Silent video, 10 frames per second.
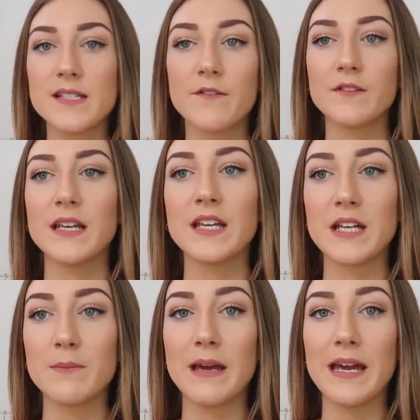definitely
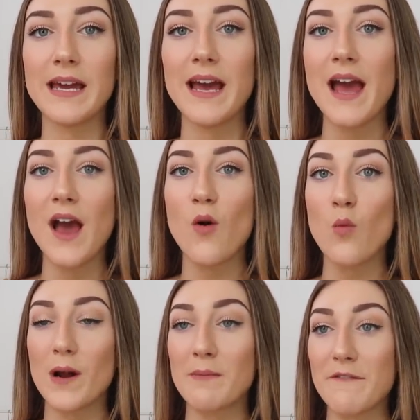gonna be
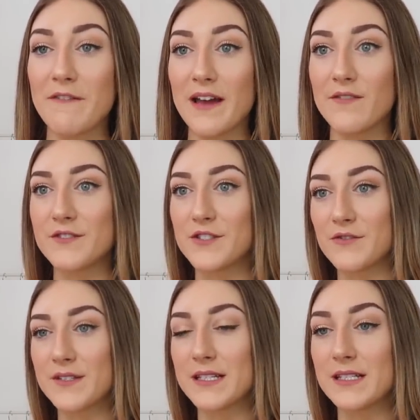one of my fave
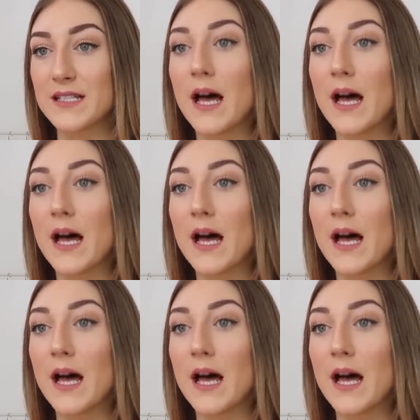suits in